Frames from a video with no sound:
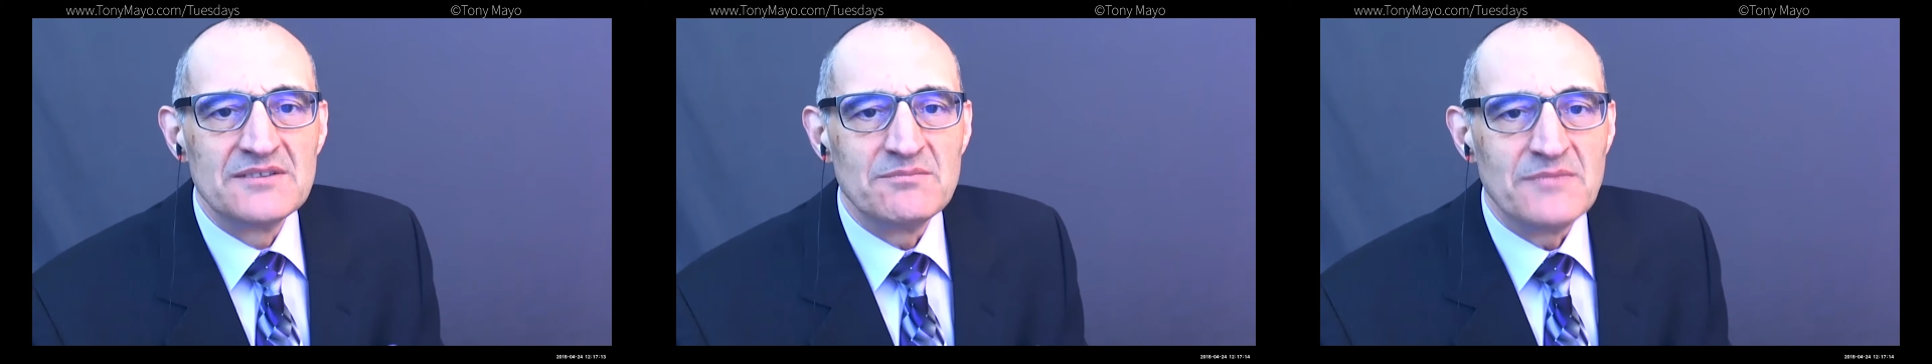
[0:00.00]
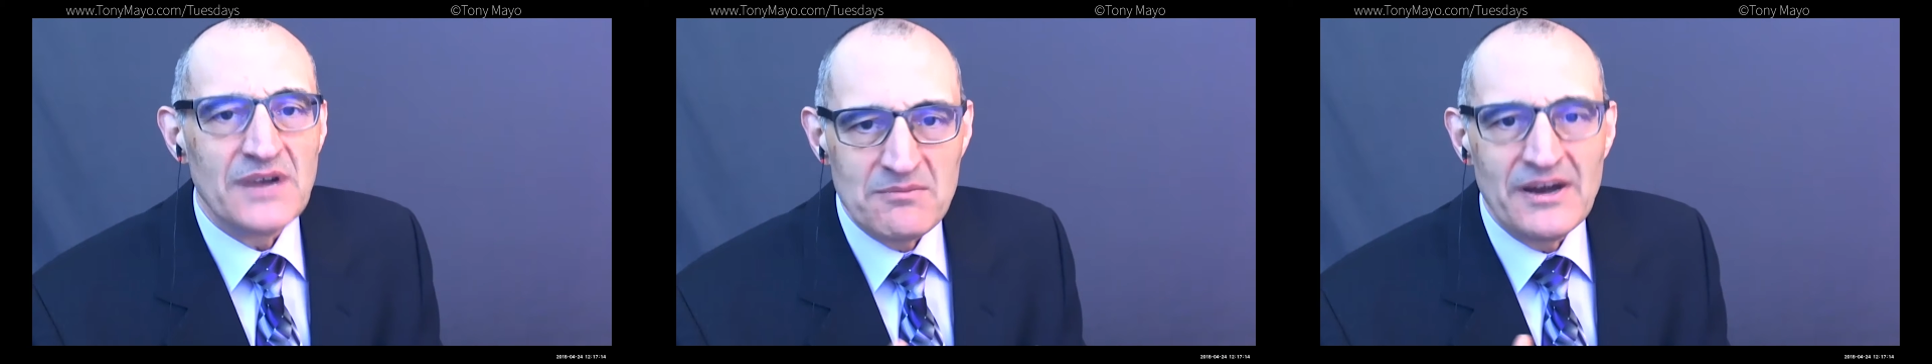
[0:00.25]

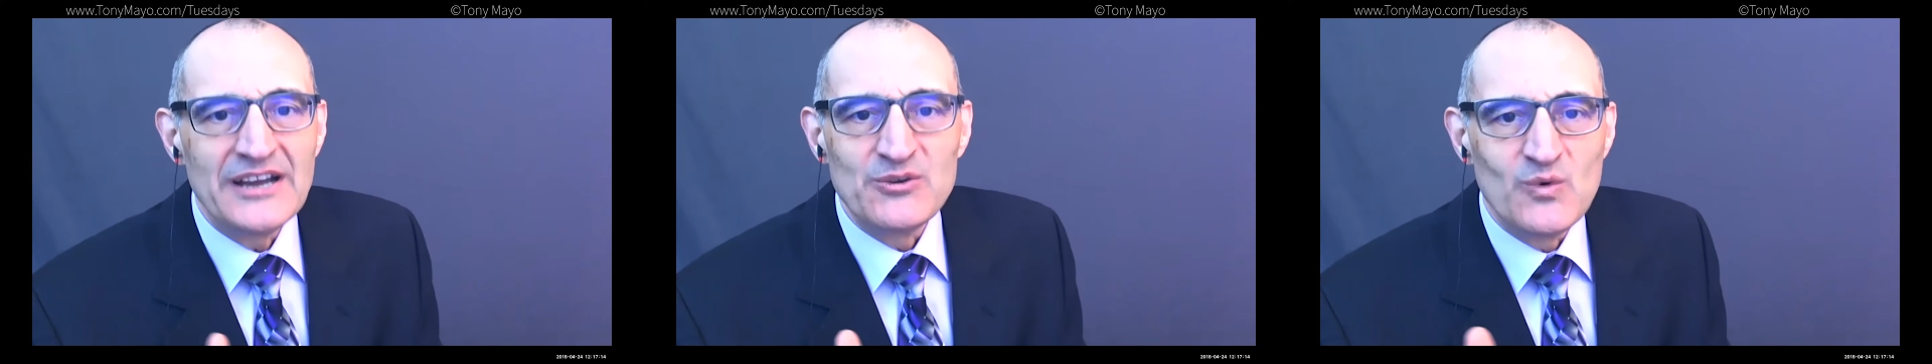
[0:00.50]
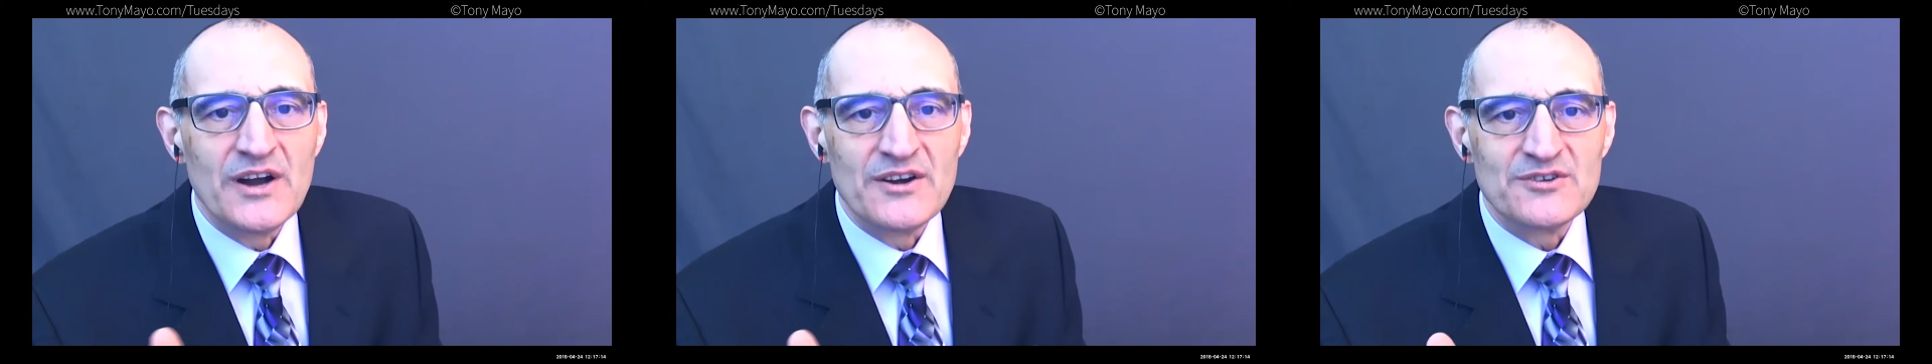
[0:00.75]
my mind
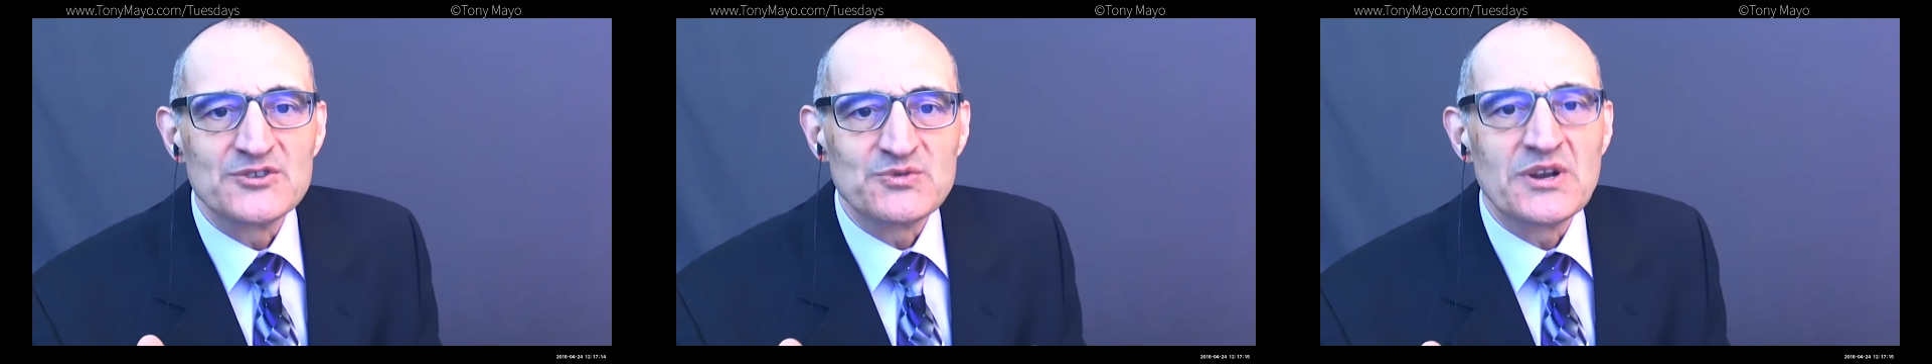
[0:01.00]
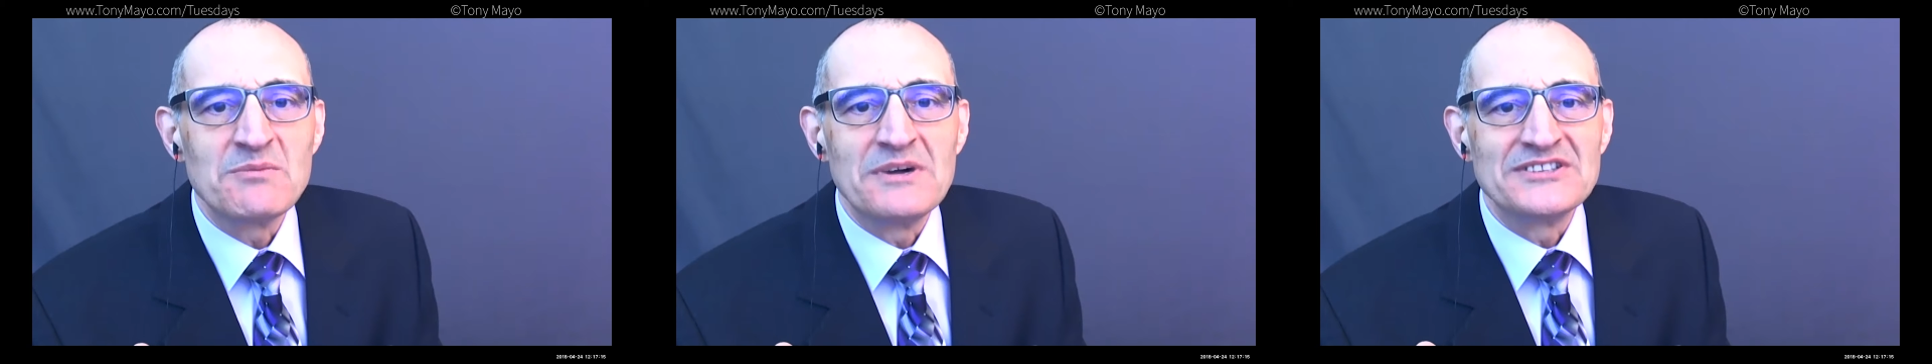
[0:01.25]
wanders
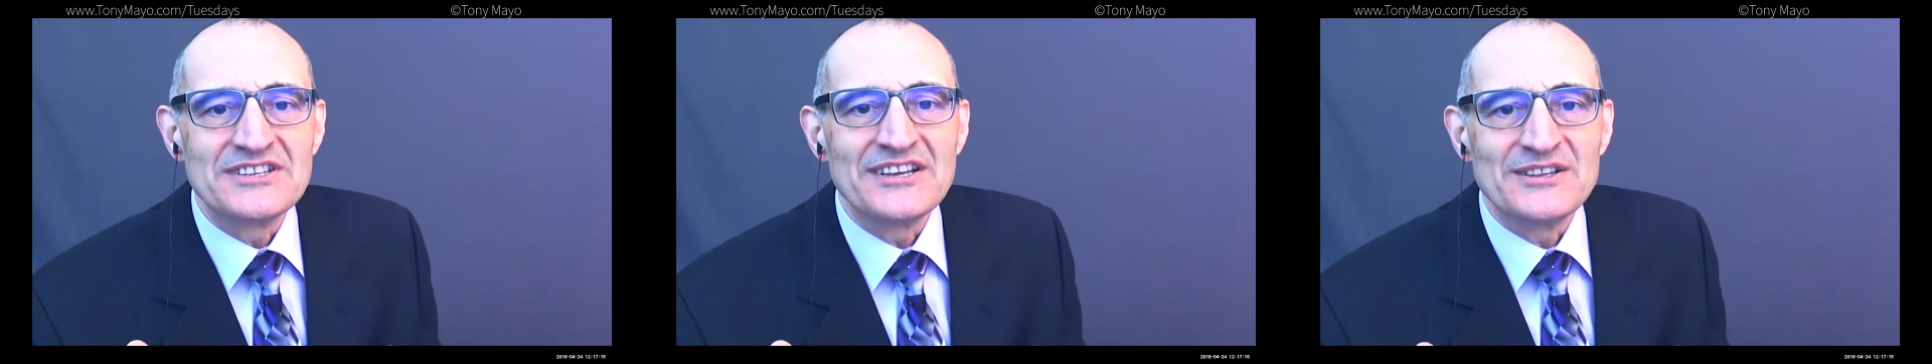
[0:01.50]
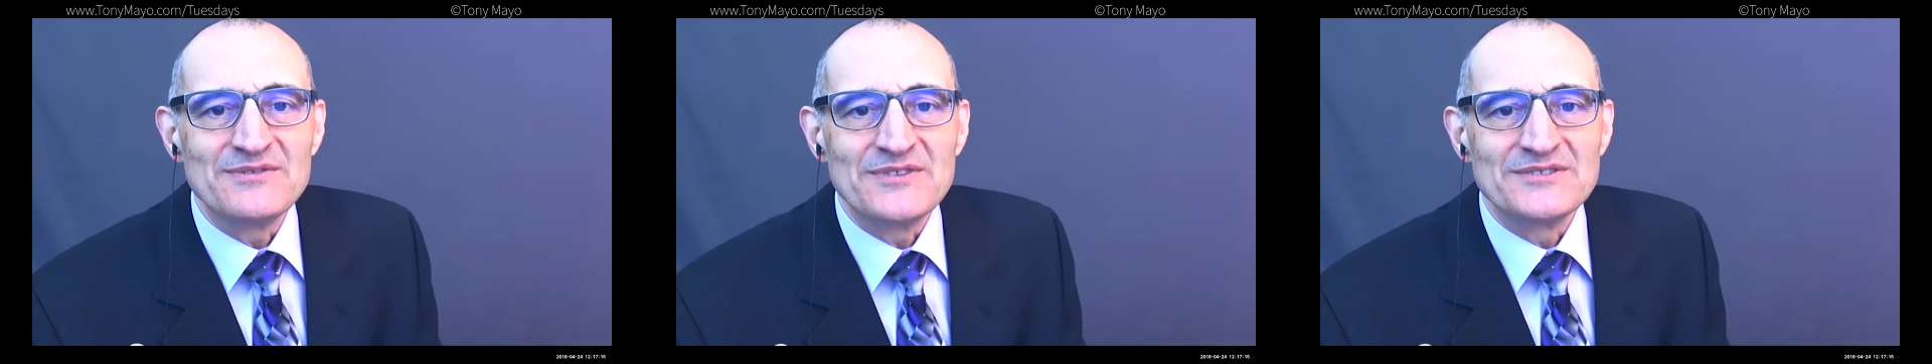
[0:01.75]
when I'm on the
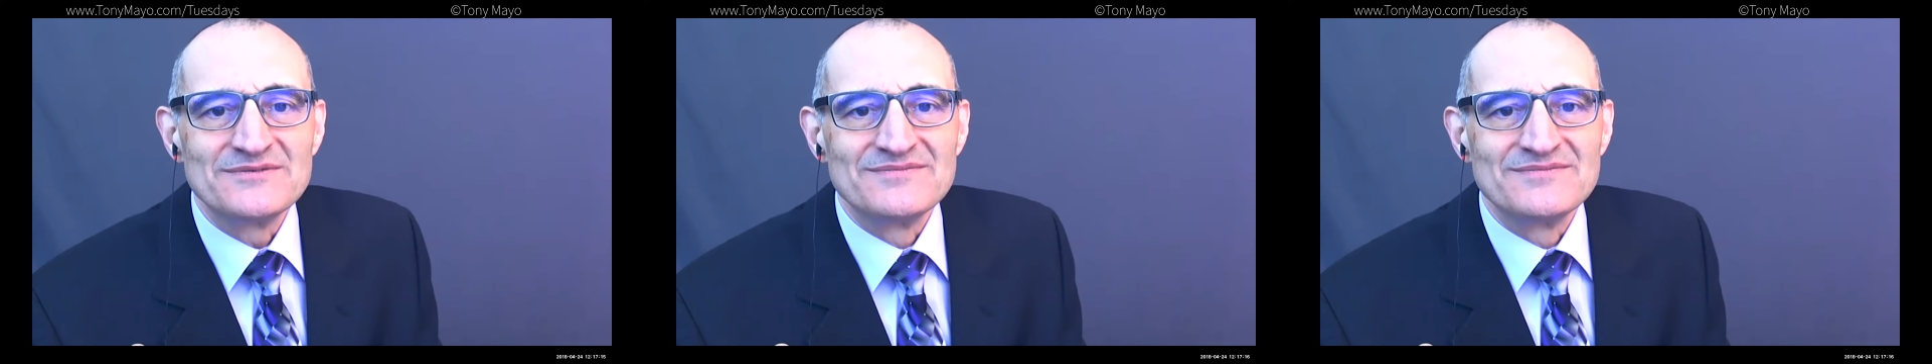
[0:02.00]
telephone.